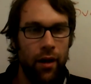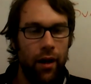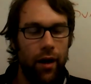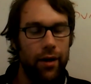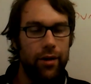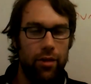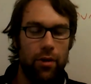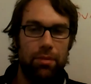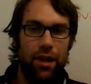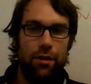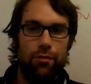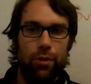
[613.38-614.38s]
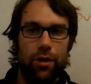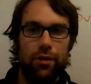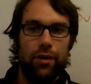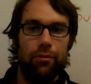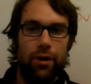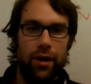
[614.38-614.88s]
Another place where you
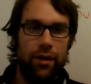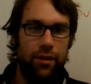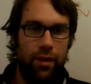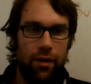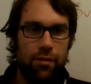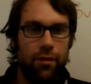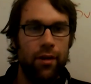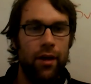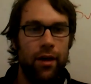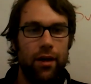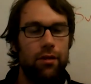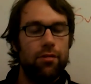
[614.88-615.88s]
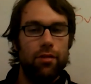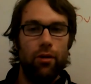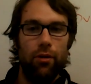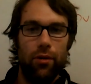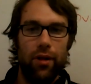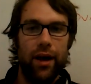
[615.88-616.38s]
can run into this is the
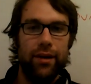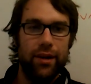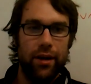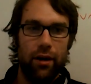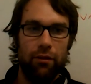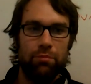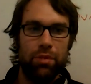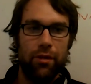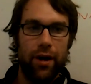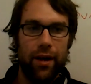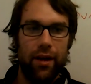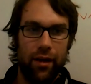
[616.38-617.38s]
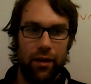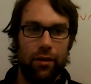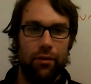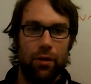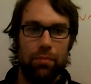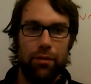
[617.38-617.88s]
whole idea of praying
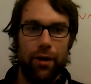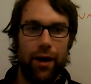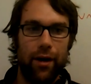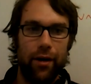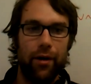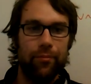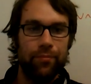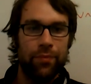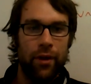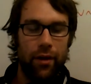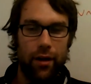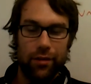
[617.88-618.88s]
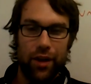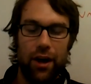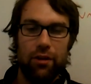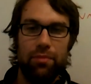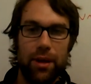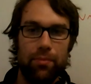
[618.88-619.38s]
or prayer. A lot
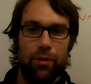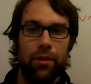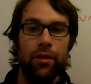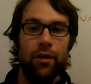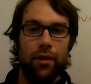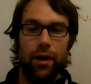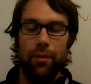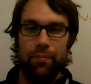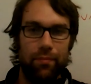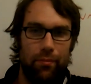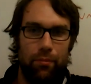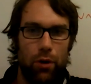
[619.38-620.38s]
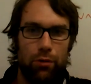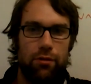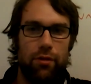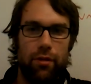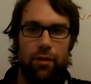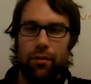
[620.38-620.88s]
of people, most
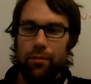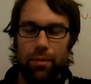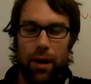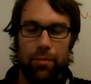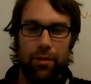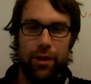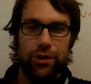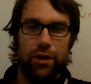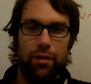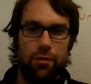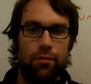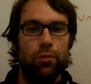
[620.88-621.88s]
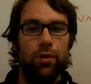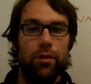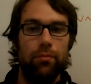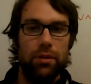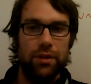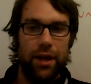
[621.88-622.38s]
of the population of this
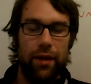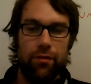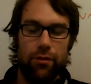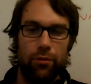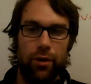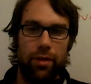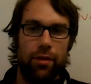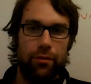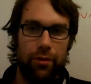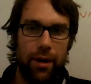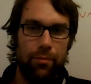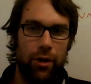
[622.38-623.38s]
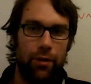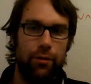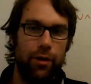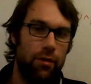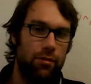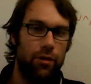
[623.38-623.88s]
world, believes in one of the three
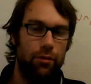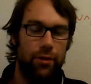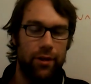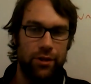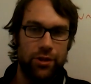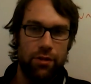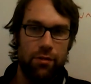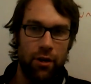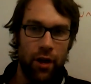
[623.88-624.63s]
monotheistic religions,